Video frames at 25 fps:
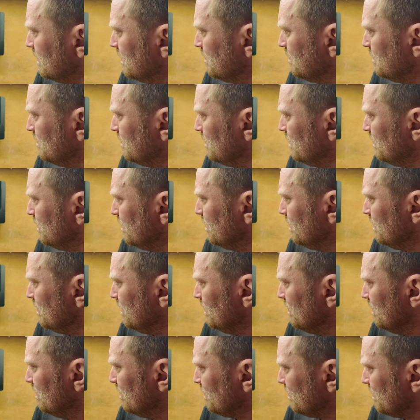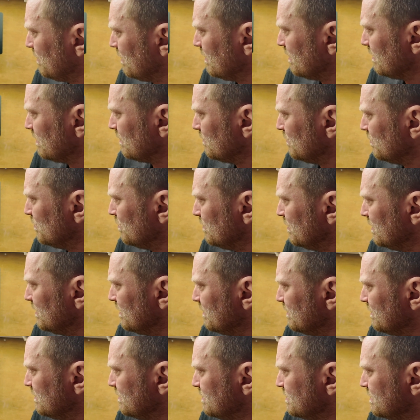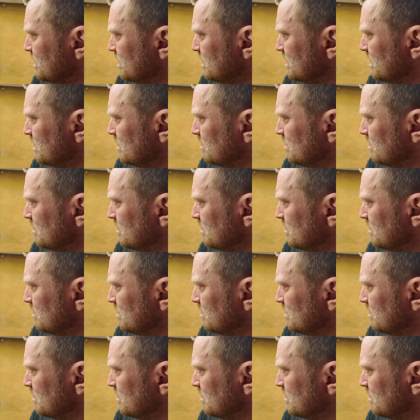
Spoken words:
Nothing at the moment.